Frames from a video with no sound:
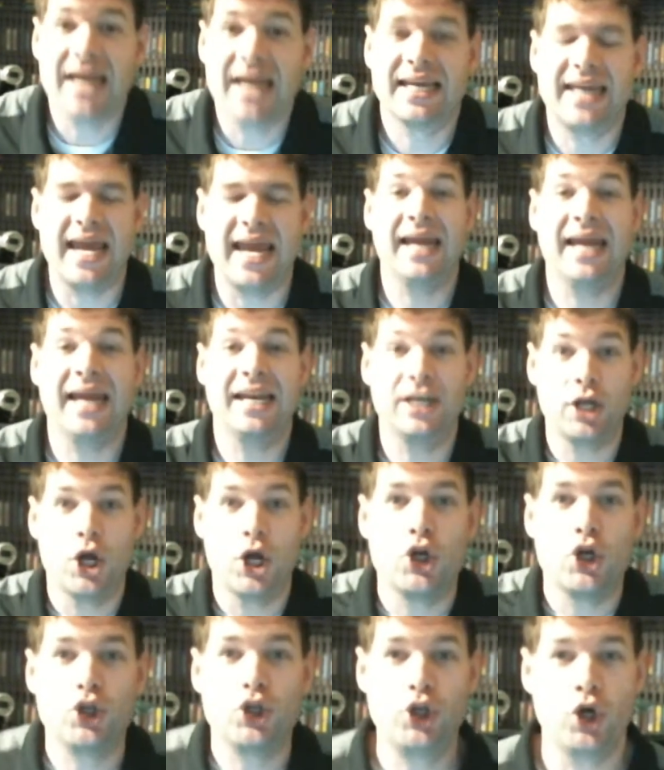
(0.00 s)
Can
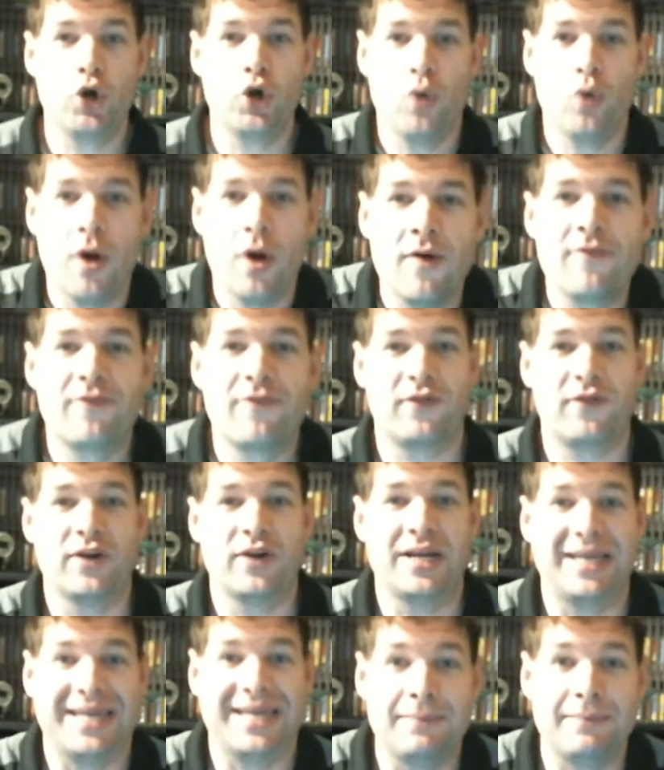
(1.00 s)
you
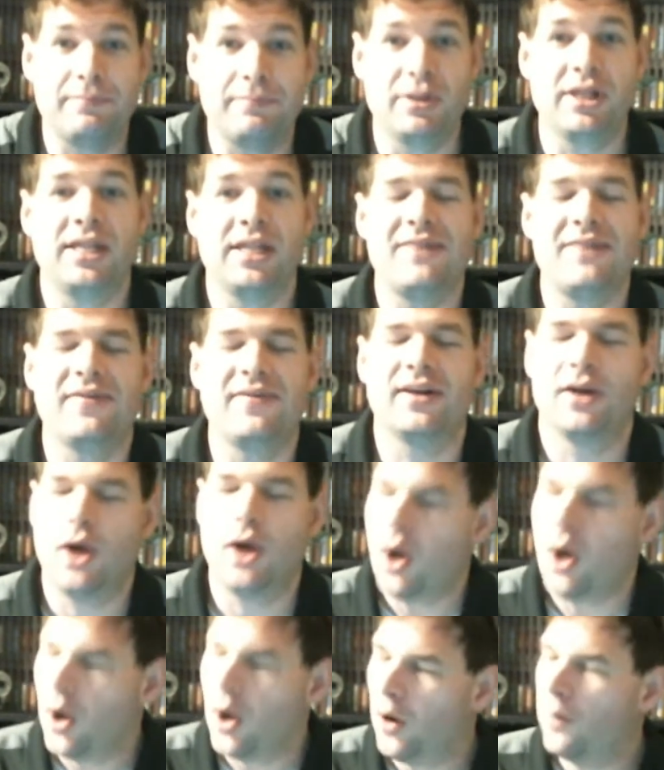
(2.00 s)
freaking believe it?
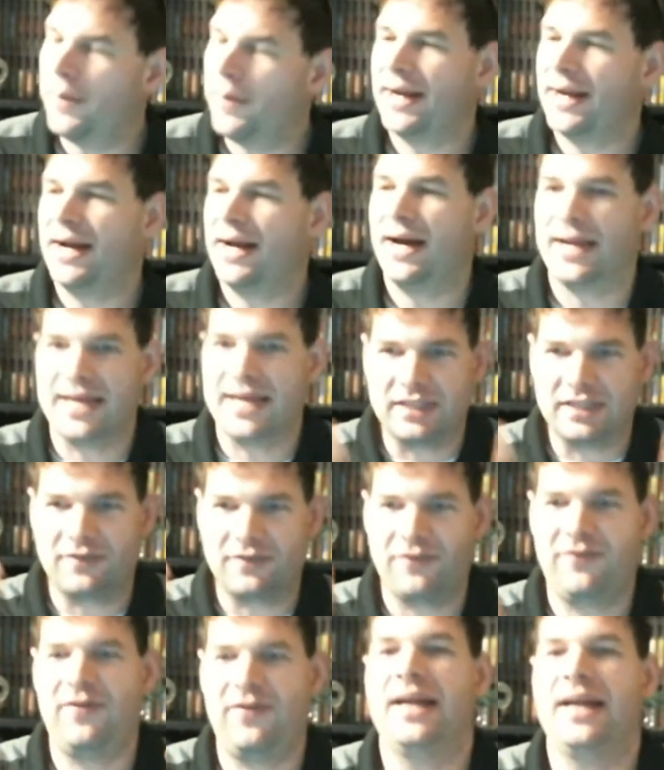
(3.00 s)
Oh my god, it's
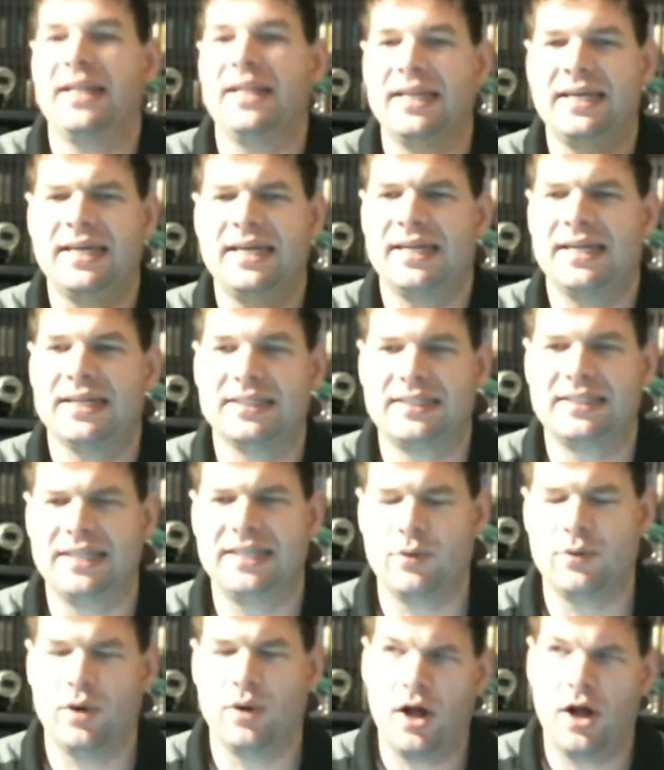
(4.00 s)
finally getting a
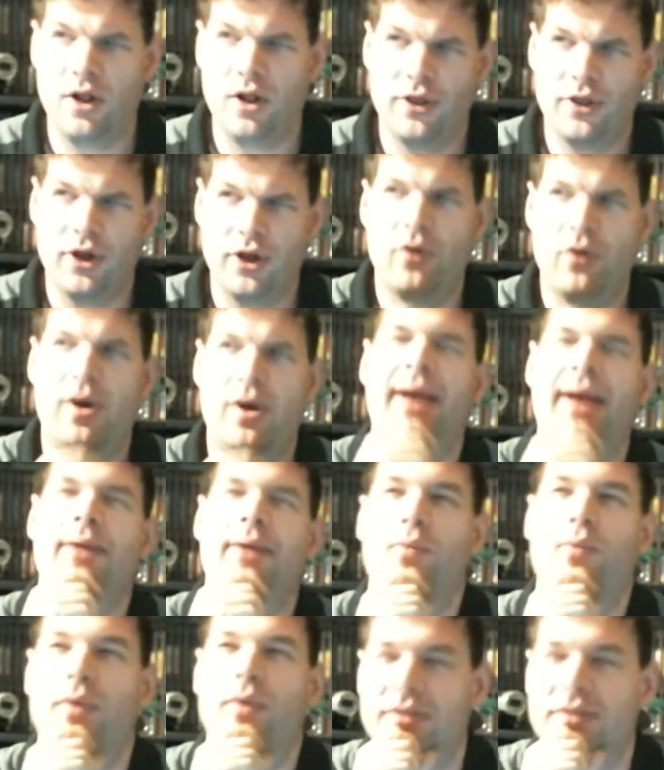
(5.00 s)
sequel. Although I
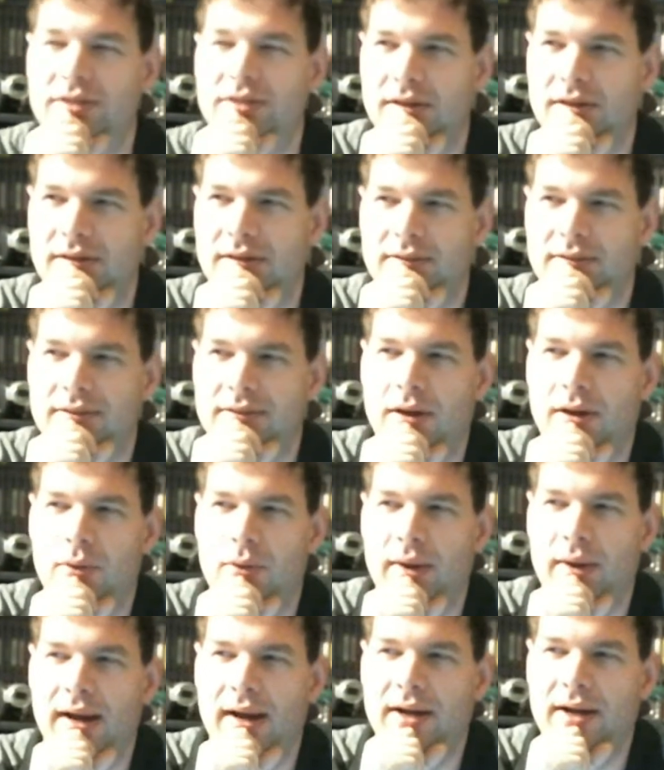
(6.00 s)
wasn't
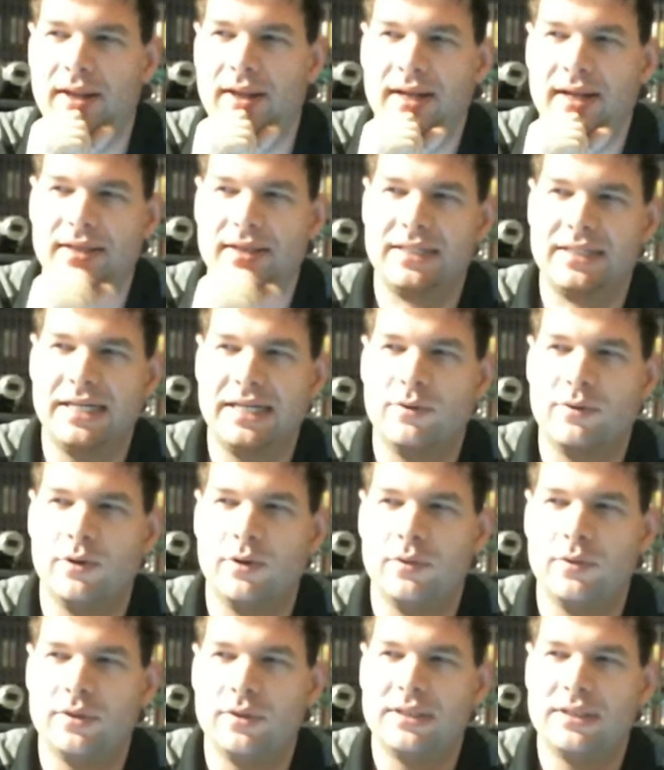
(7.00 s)
aware that a
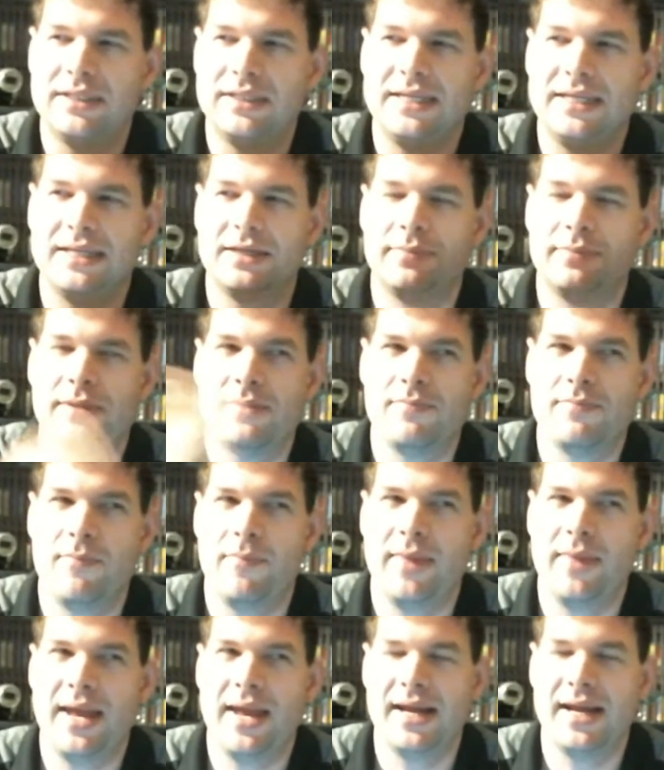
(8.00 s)
sequel was needing to be
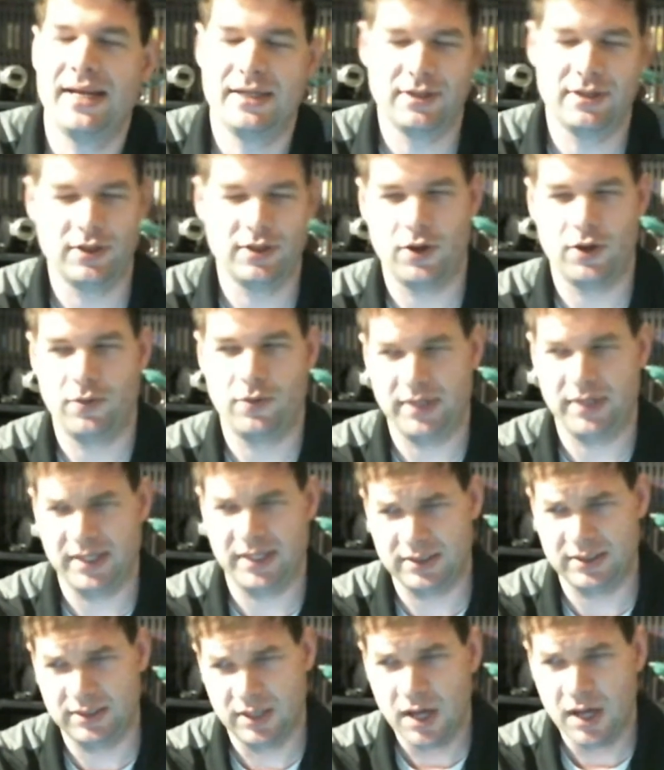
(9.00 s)
made,
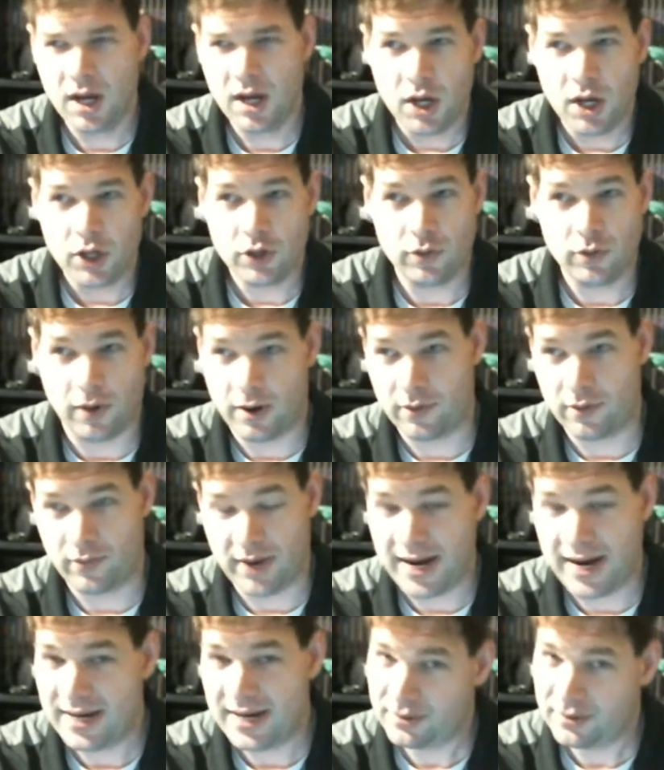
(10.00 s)
because you are
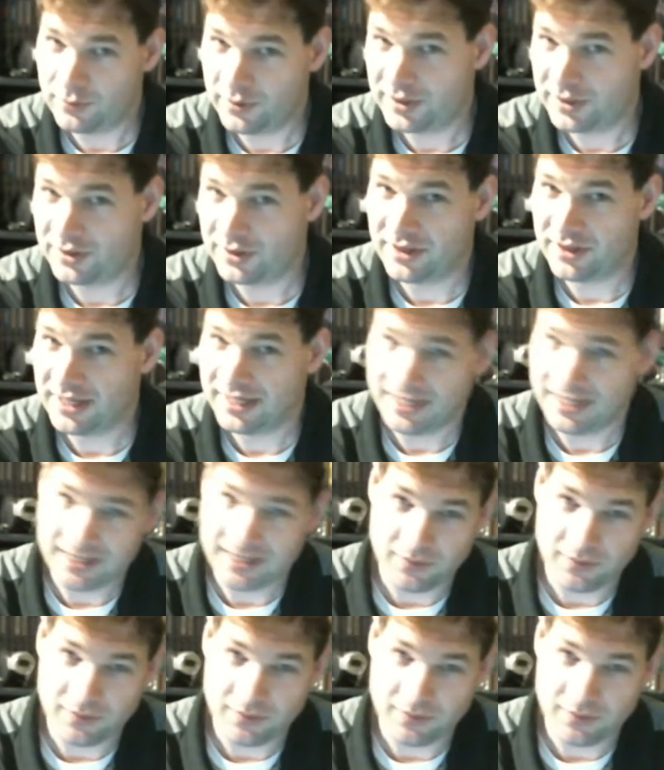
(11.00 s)
right when you're thinking,